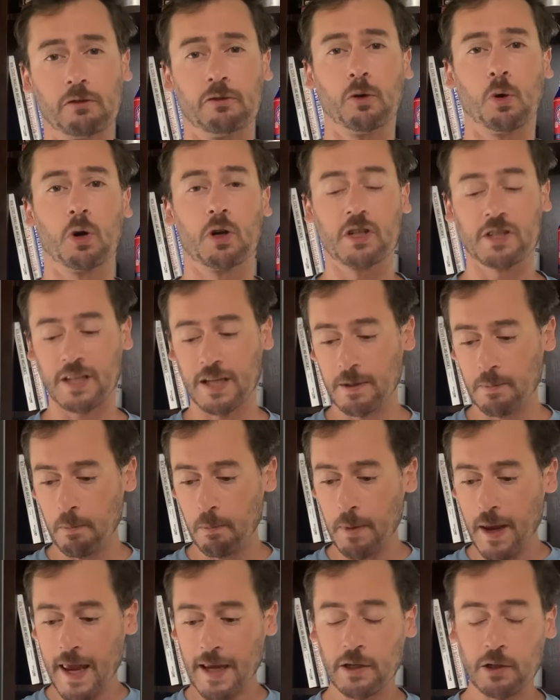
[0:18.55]
forge
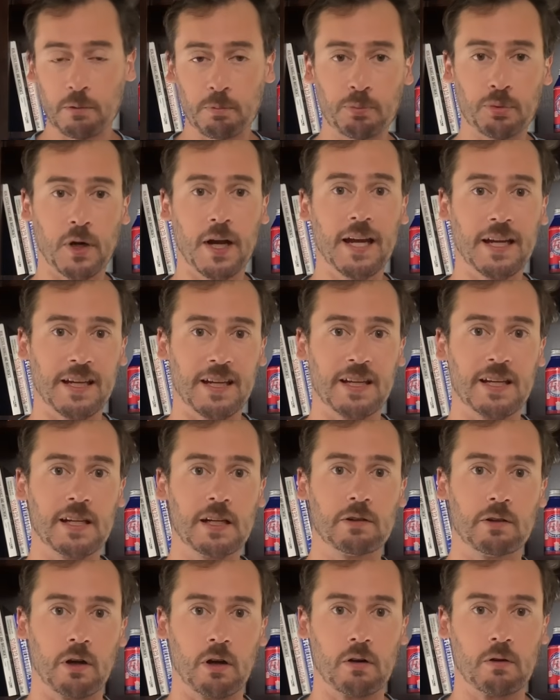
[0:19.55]
can make or break a
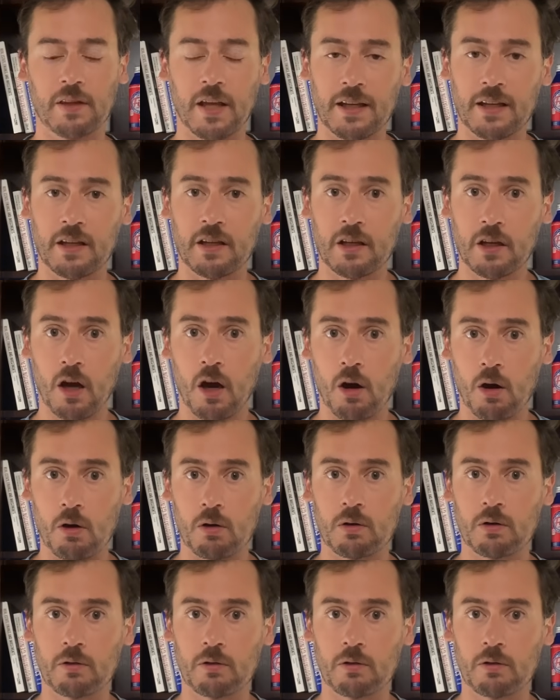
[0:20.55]
hero. They can go